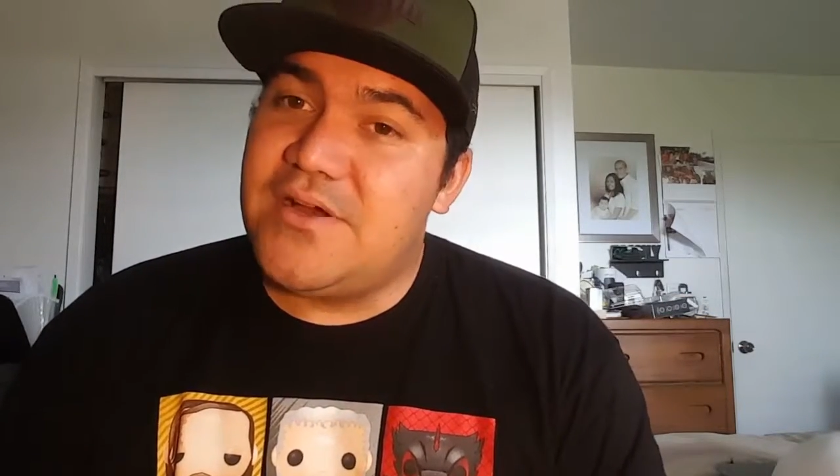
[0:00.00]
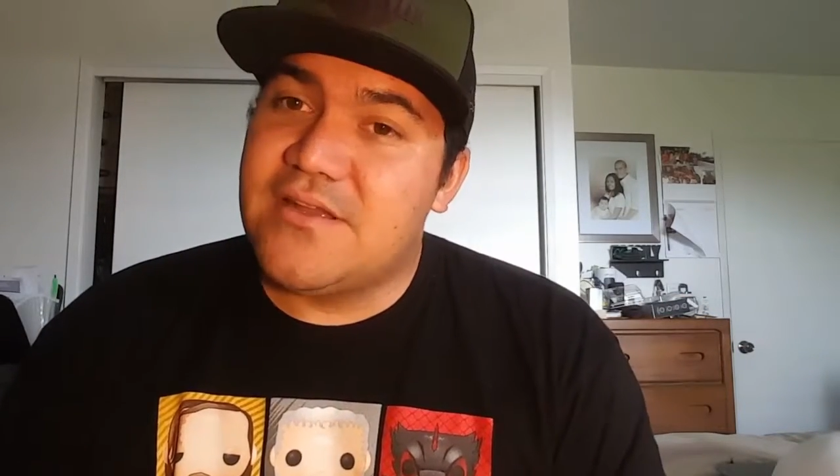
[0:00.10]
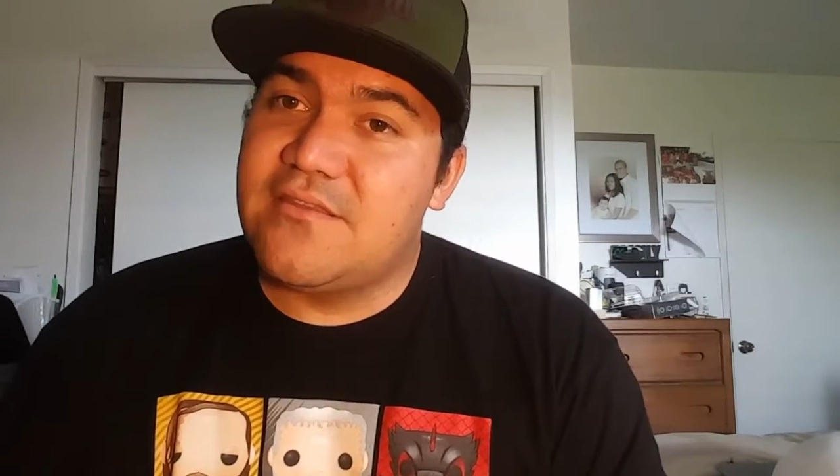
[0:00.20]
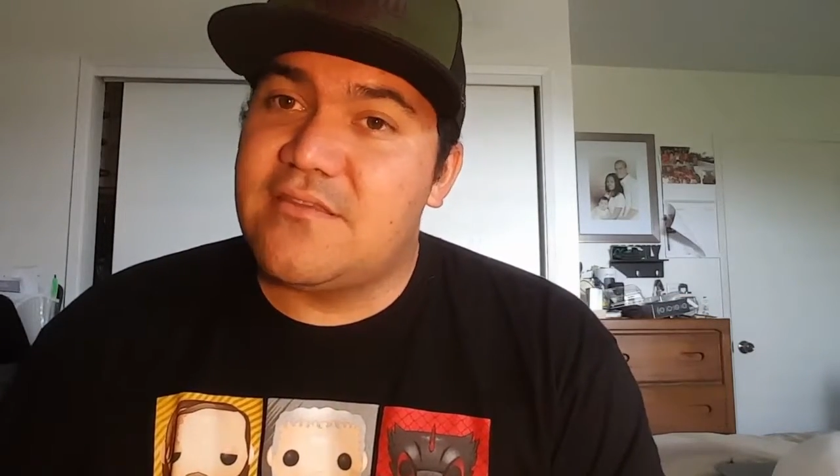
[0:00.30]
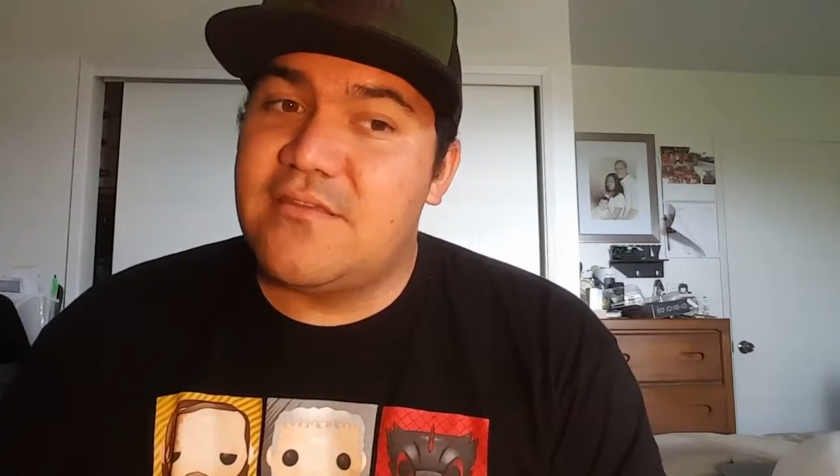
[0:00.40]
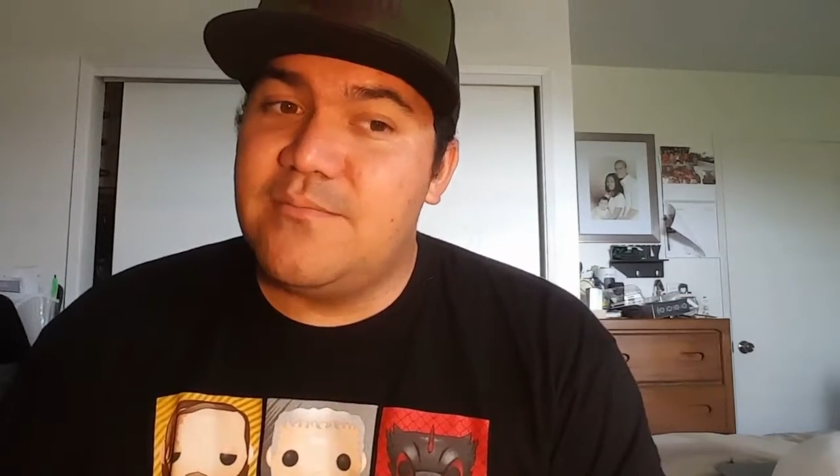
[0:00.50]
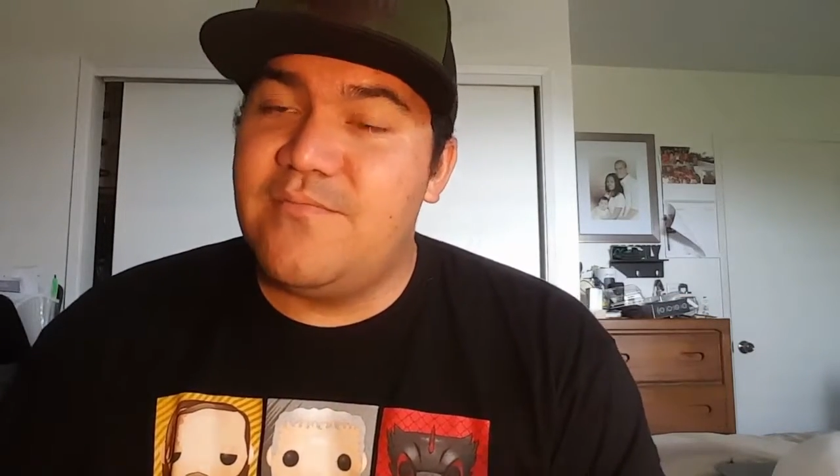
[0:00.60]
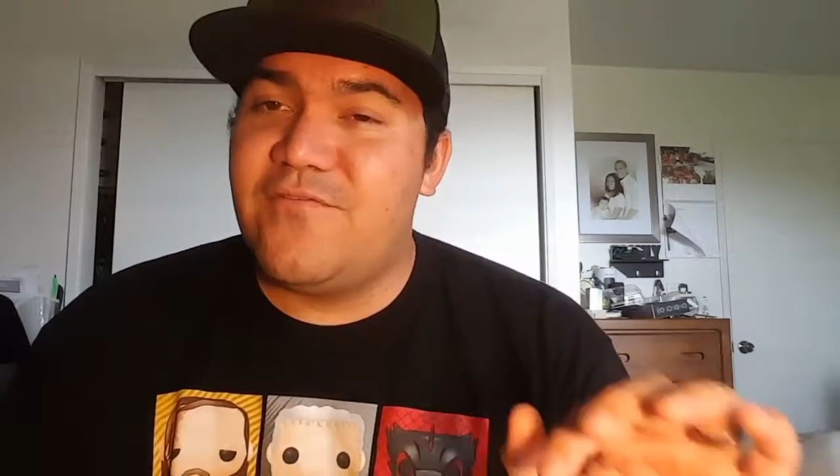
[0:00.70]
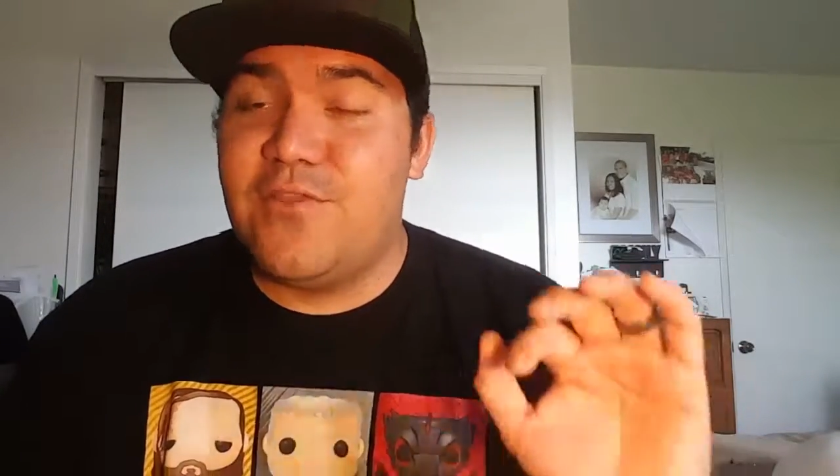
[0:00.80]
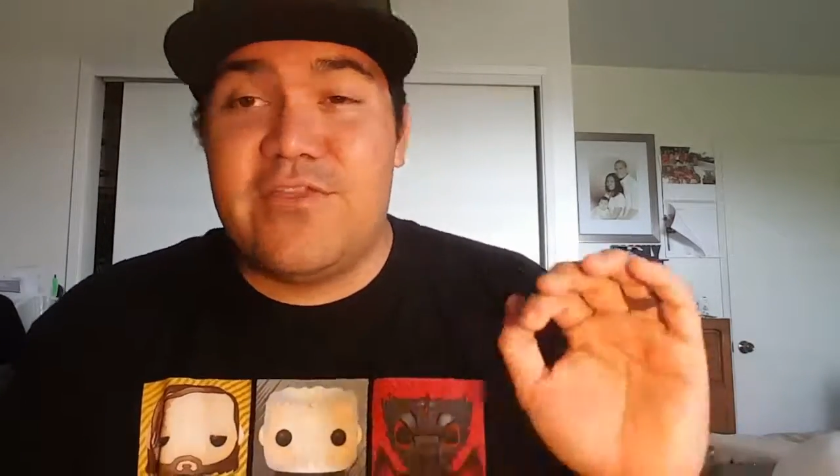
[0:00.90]
bucks
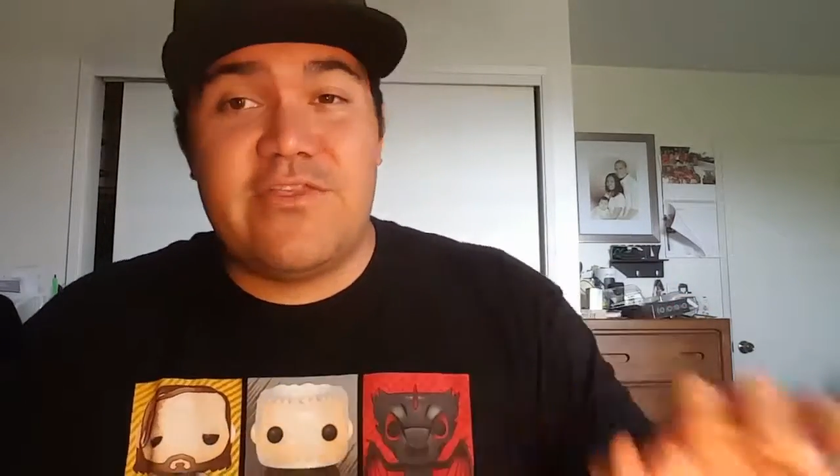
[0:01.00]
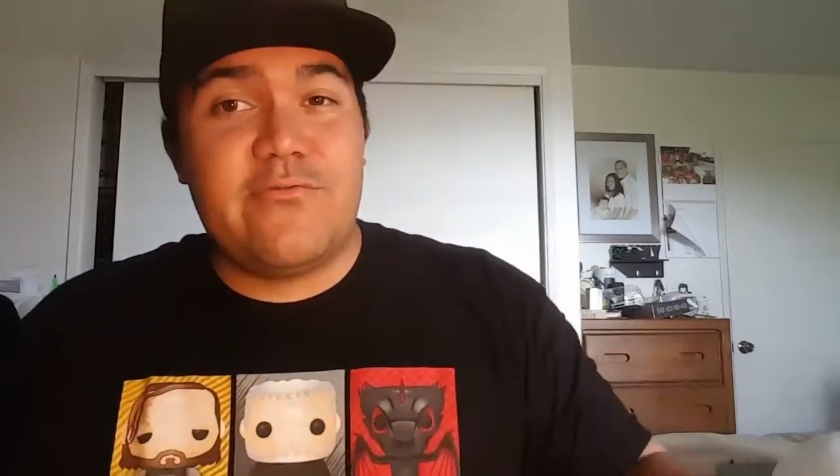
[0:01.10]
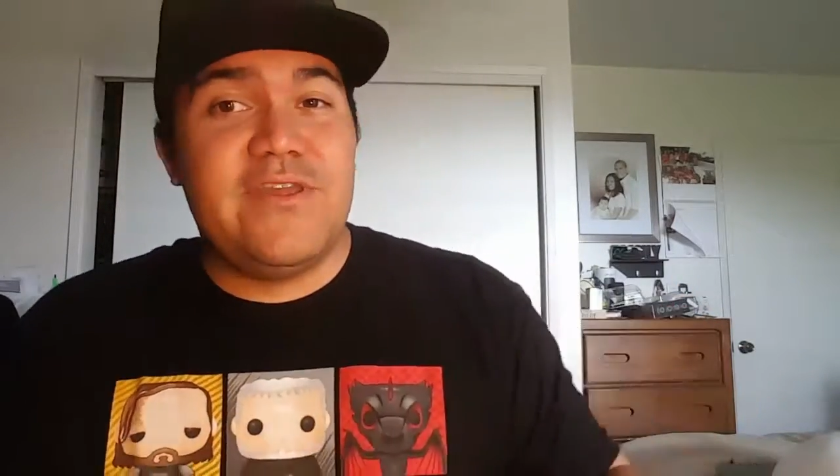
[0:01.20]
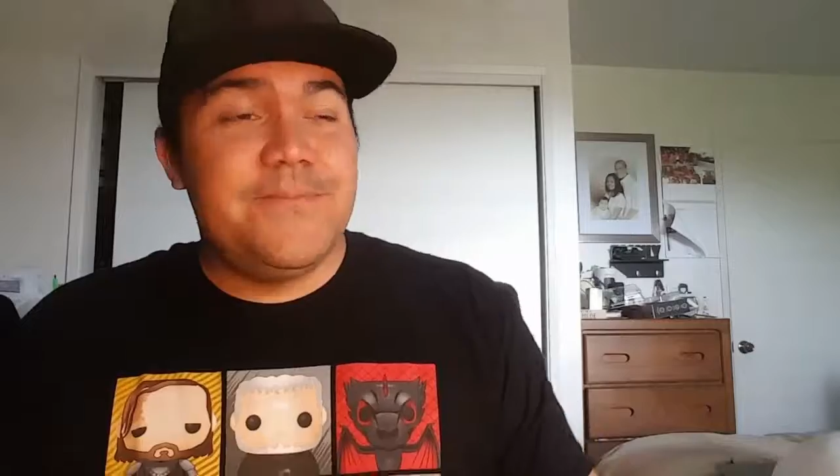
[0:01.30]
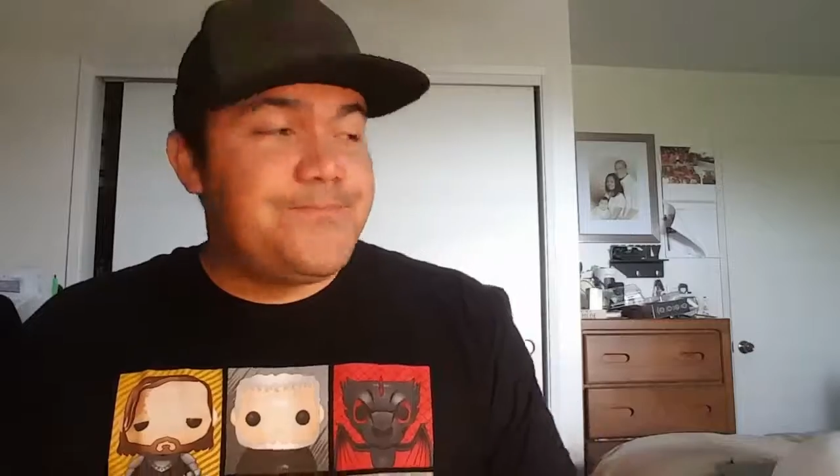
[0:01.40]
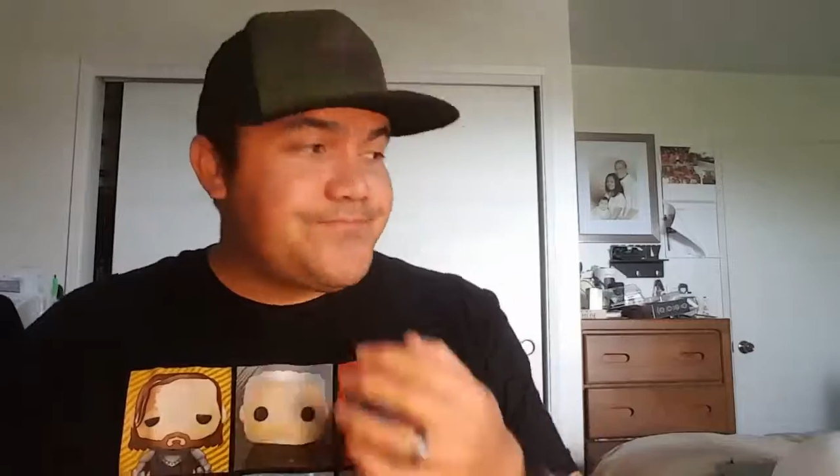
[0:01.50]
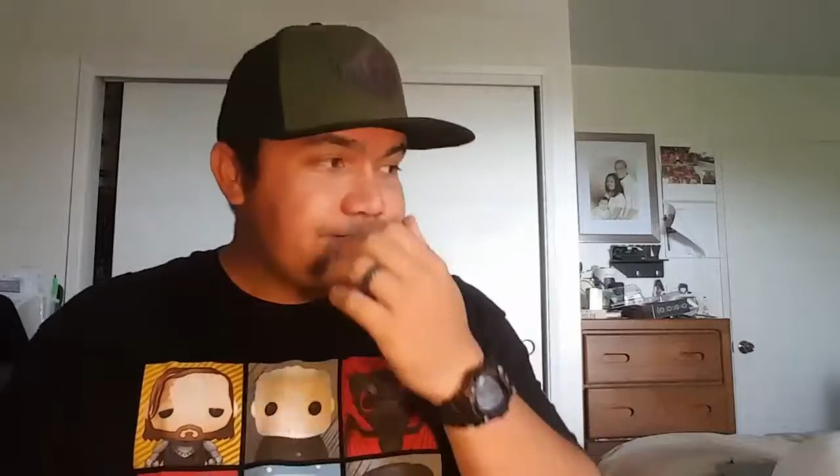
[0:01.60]
for the 3.